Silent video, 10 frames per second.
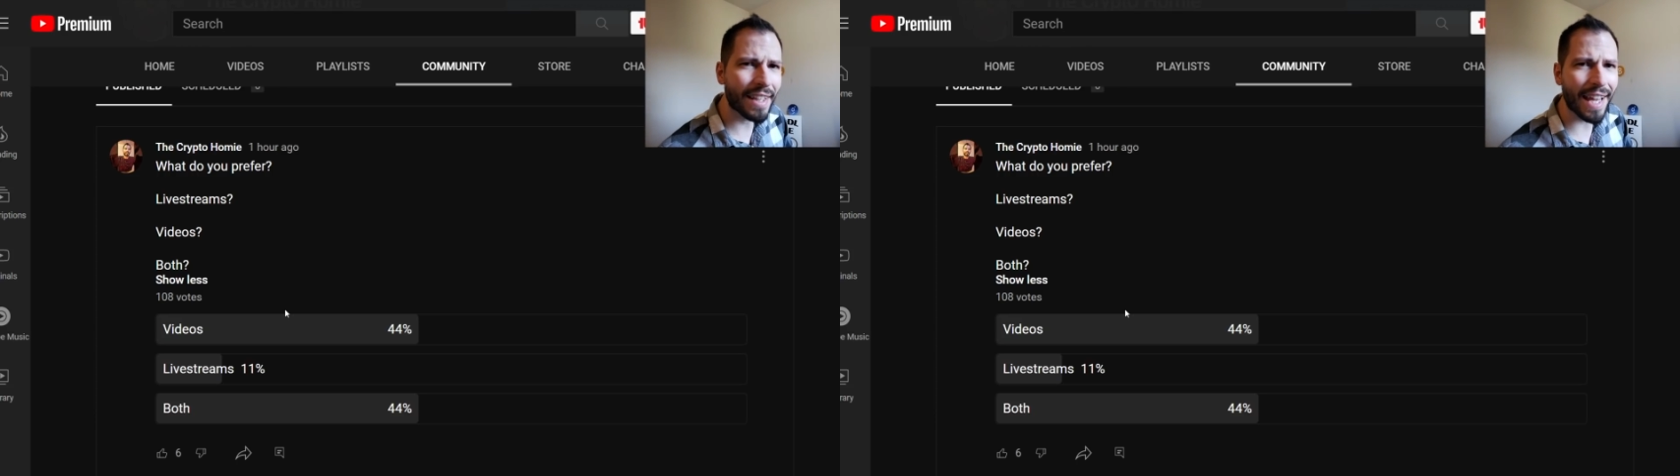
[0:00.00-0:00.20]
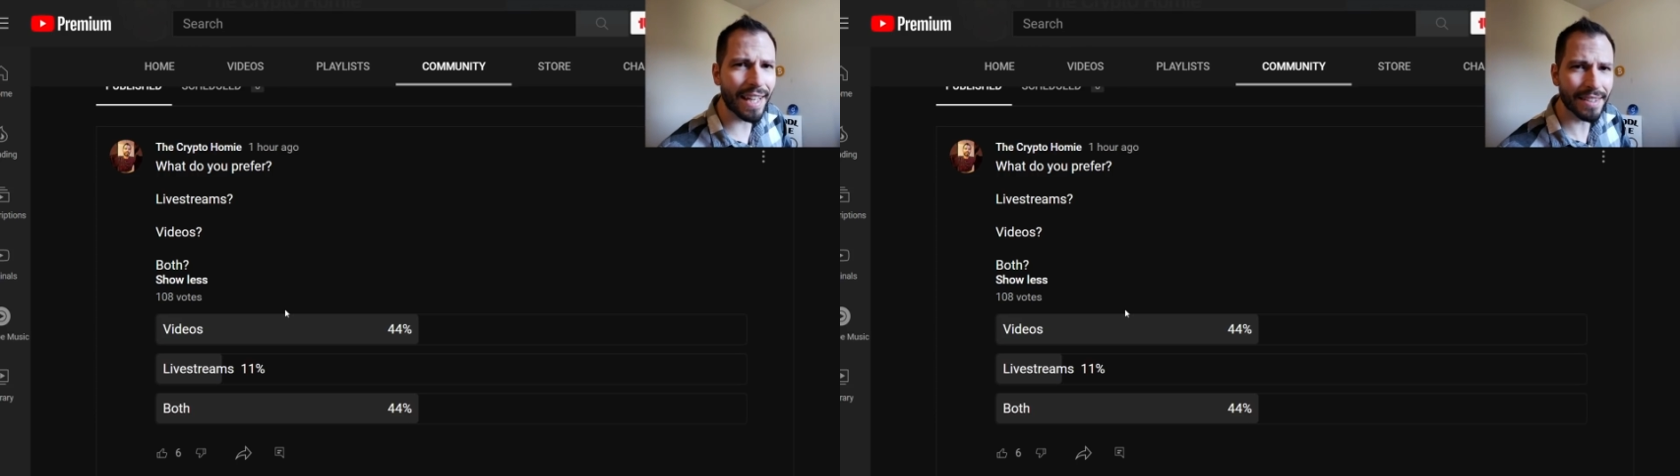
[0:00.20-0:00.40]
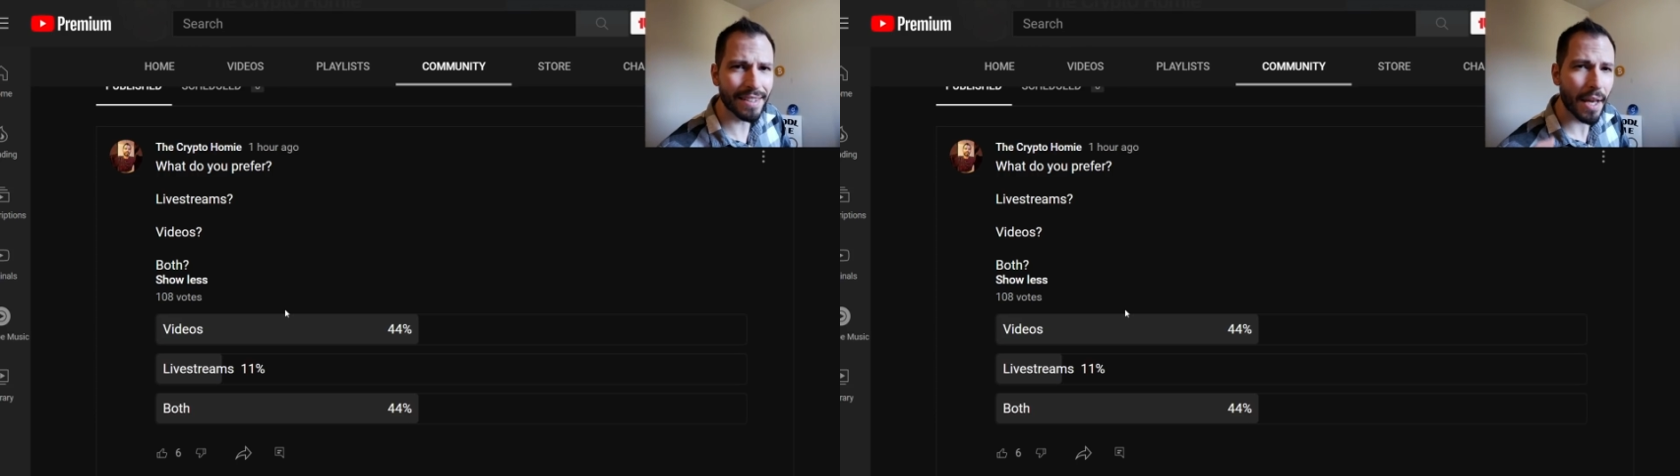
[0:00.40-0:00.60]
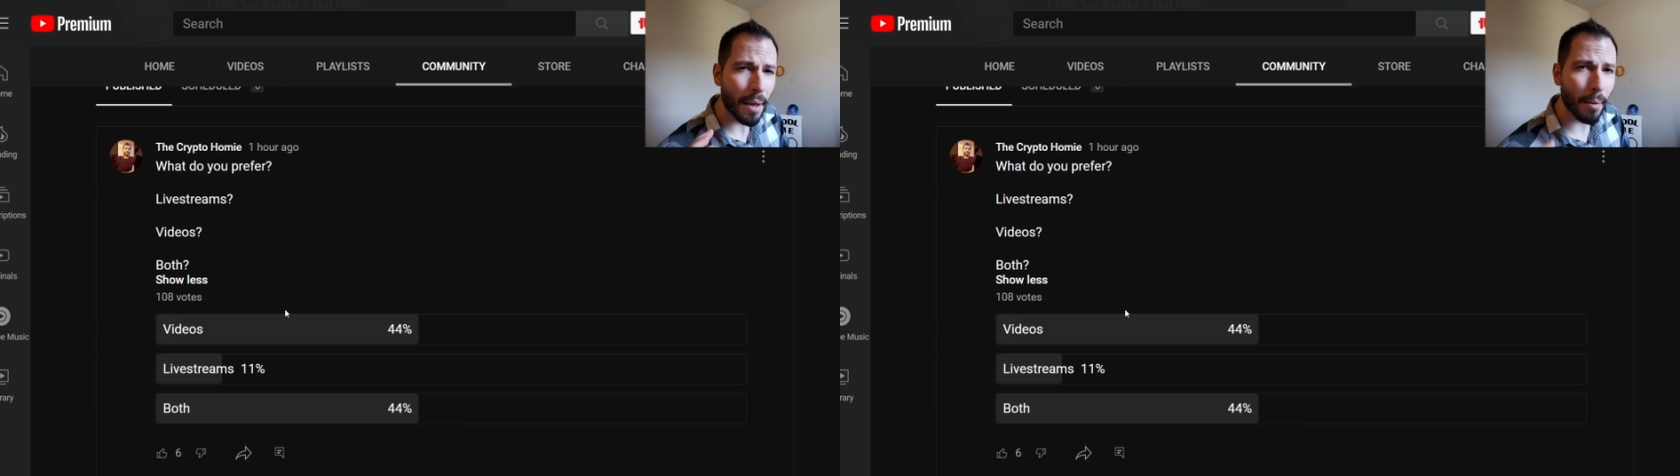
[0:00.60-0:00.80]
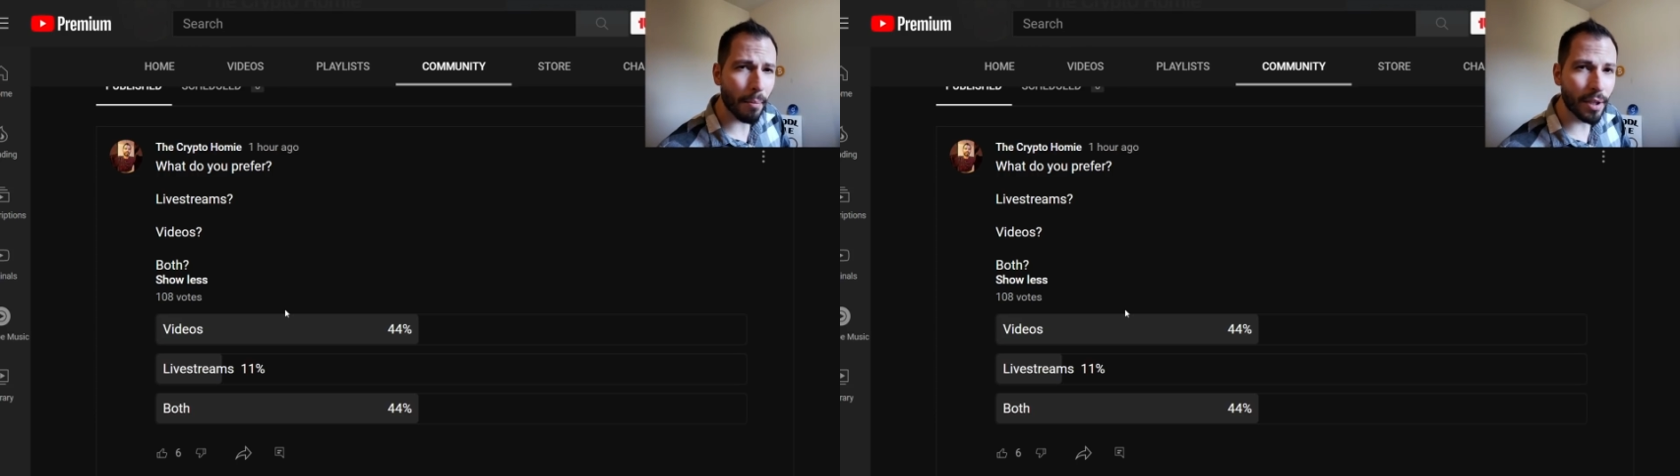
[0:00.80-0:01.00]
gains
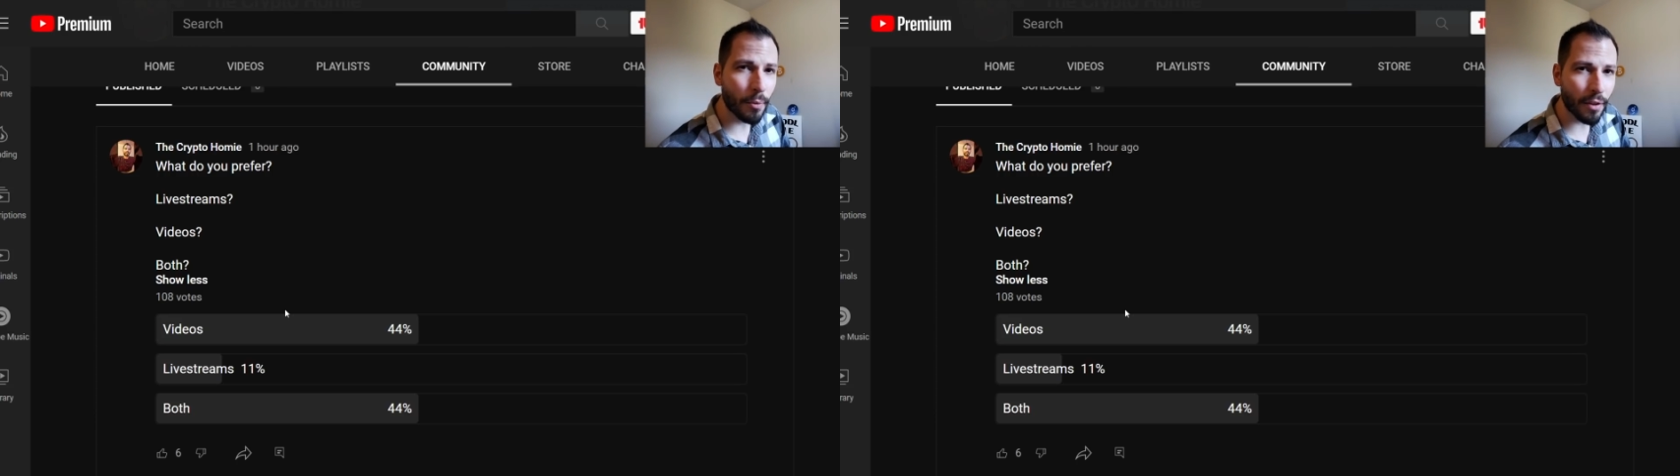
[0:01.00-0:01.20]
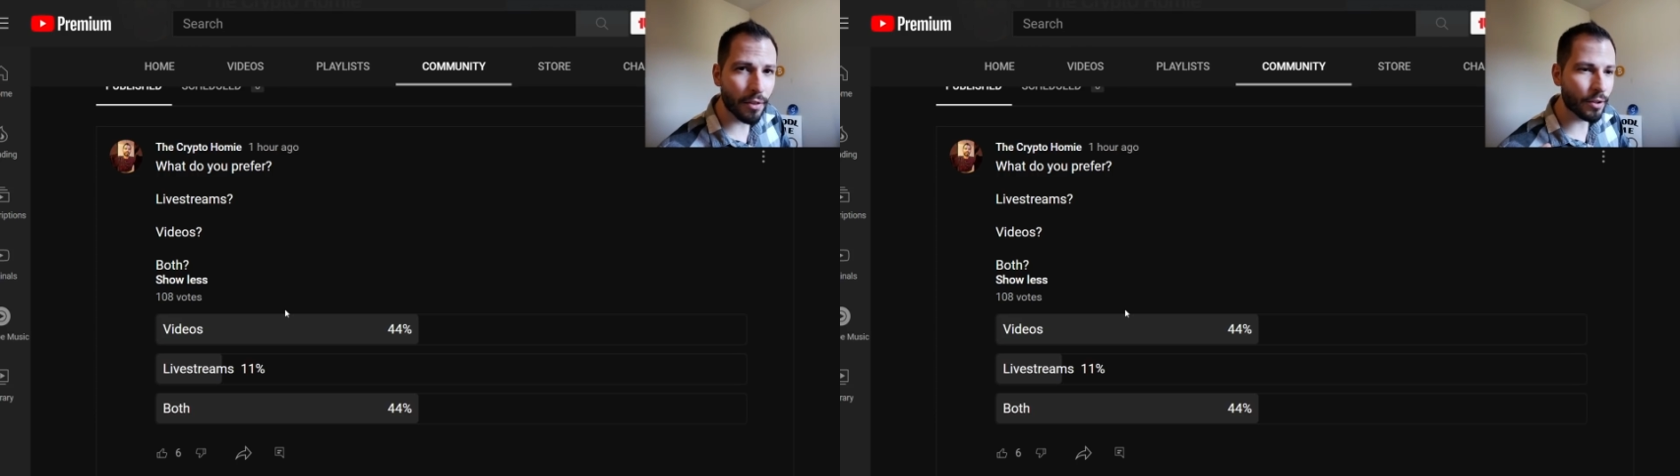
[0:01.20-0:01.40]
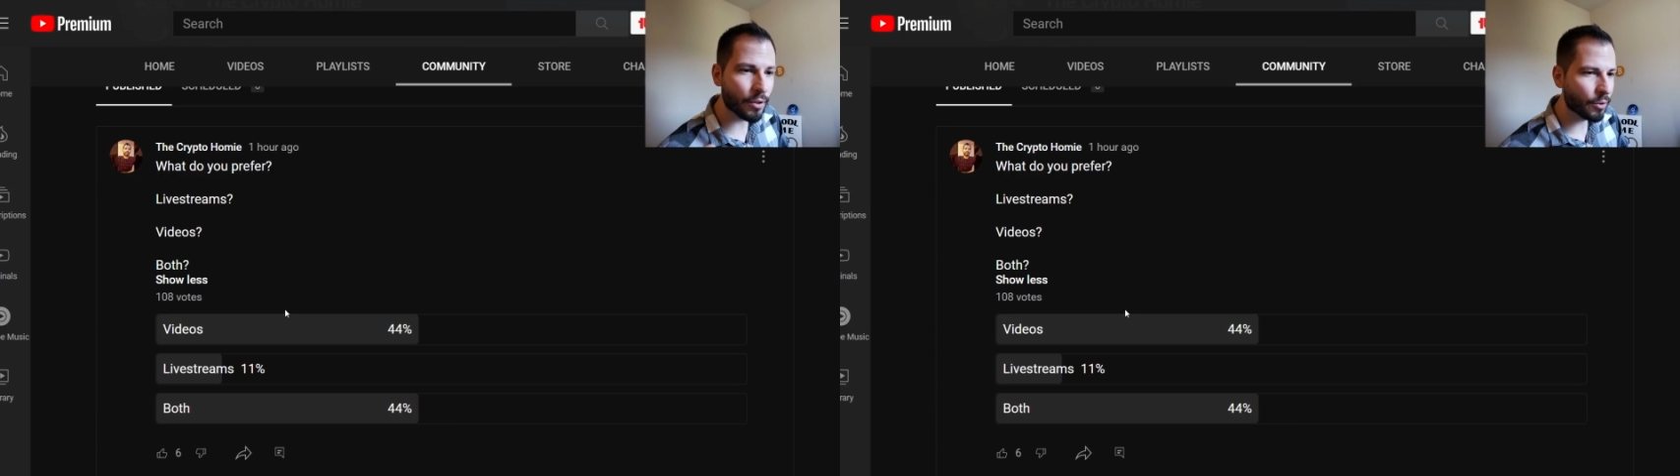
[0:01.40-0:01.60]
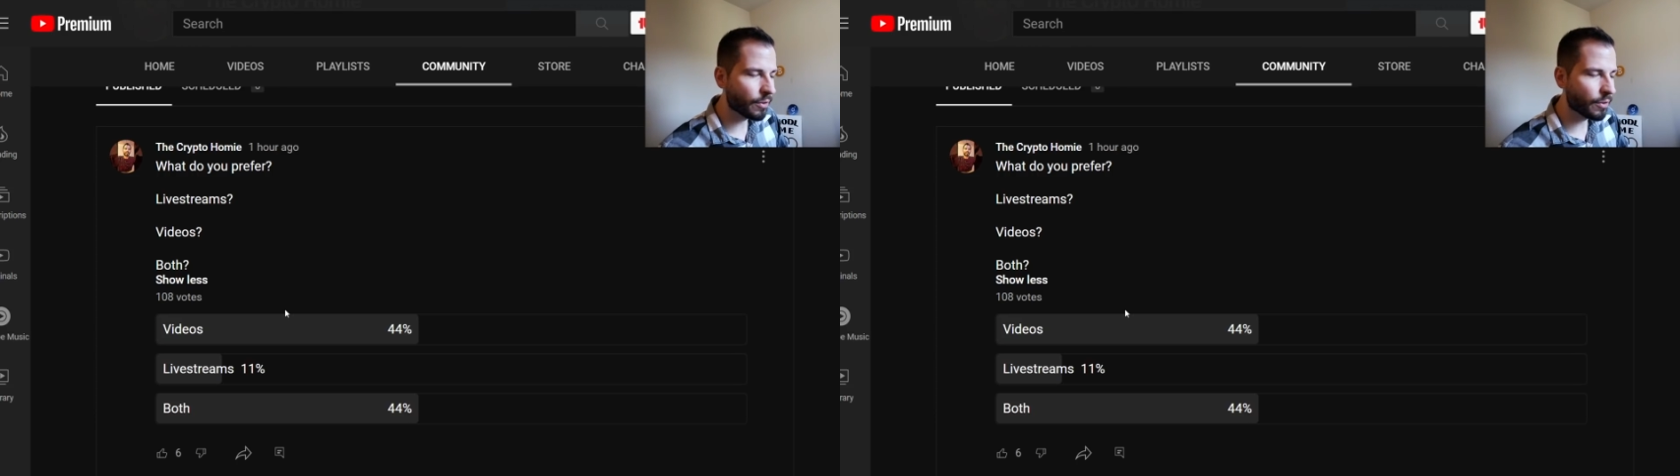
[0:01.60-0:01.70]
be with you.